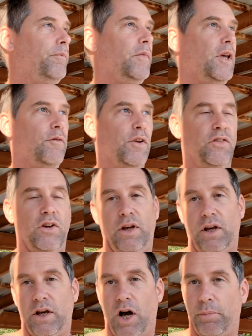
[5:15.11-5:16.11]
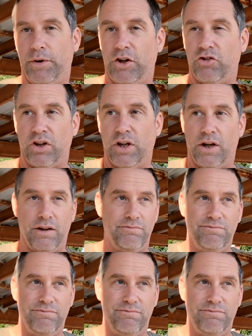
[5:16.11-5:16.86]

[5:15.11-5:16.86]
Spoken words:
If it's a competition gun,